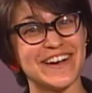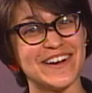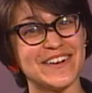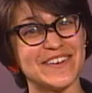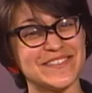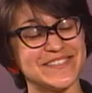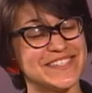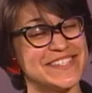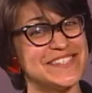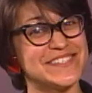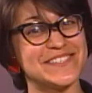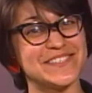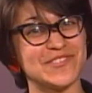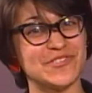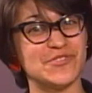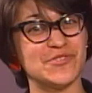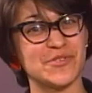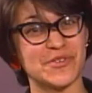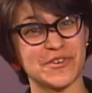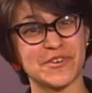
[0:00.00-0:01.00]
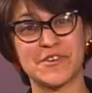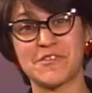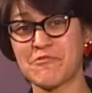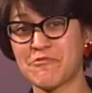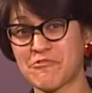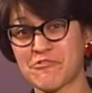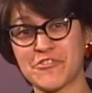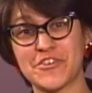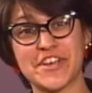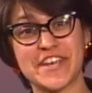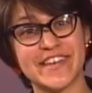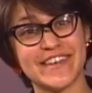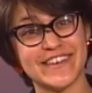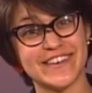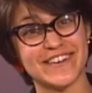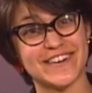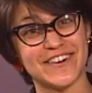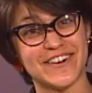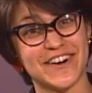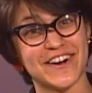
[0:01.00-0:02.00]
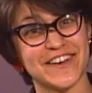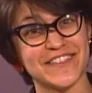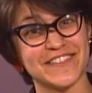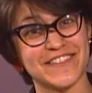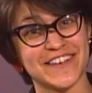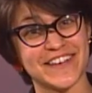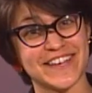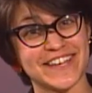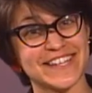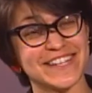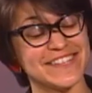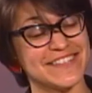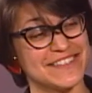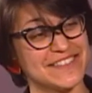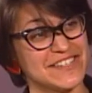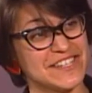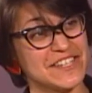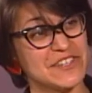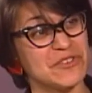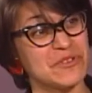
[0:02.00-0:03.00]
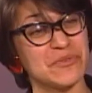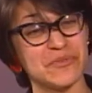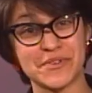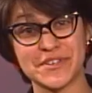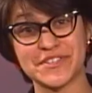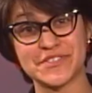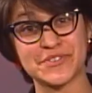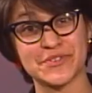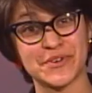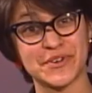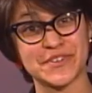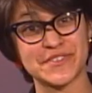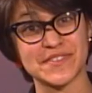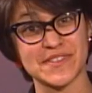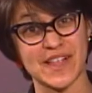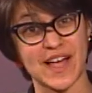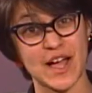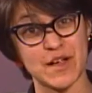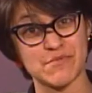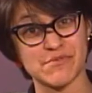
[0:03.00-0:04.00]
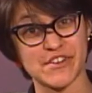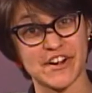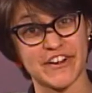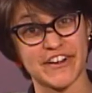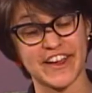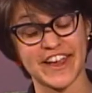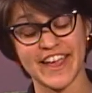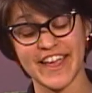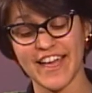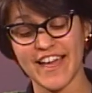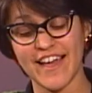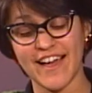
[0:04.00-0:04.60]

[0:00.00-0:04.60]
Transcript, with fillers: uh, is your free online legal resource library.